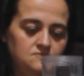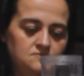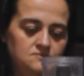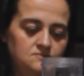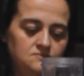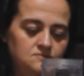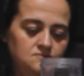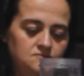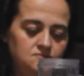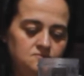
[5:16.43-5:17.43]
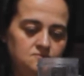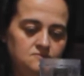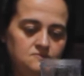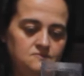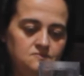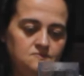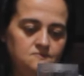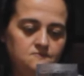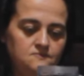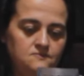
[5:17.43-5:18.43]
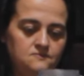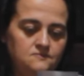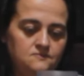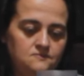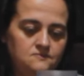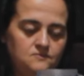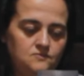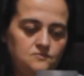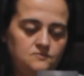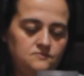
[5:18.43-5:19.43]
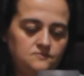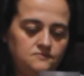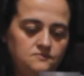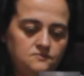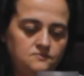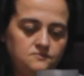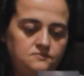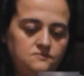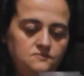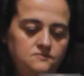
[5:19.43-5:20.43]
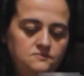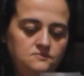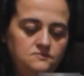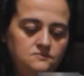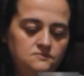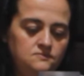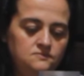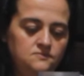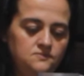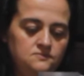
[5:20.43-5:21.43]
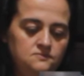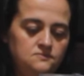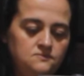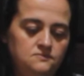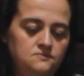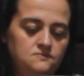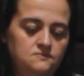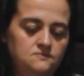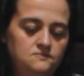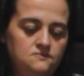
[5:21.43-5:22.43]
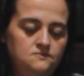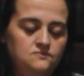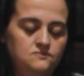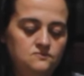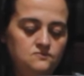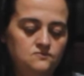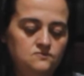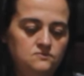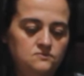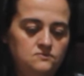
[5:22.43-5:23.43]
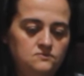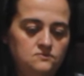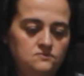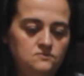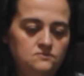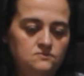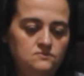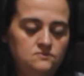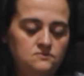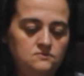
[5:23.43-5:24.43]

No words are spoken by the person on screen.